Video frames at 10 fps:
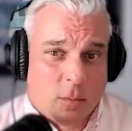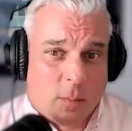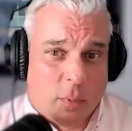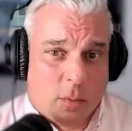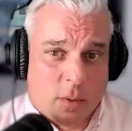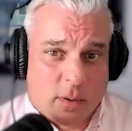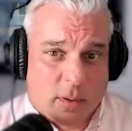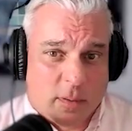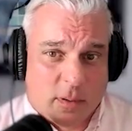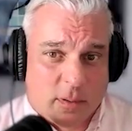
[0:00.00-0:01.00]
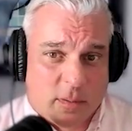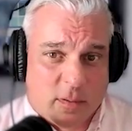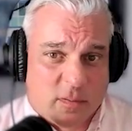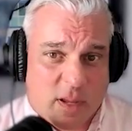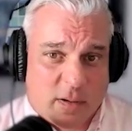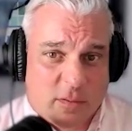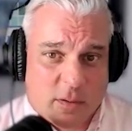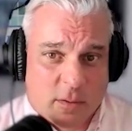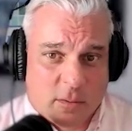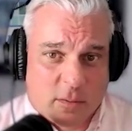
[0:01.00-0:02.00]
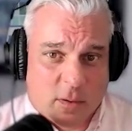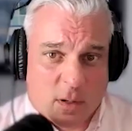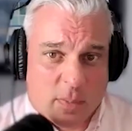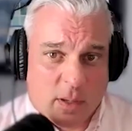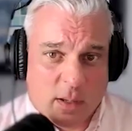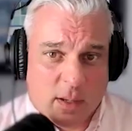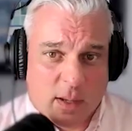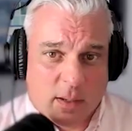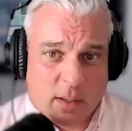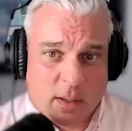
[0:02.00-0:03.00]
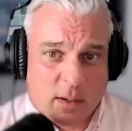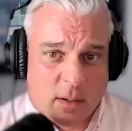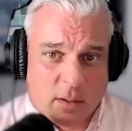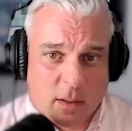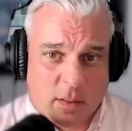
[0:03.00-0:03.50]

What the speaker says: report that this next year is going to be, again,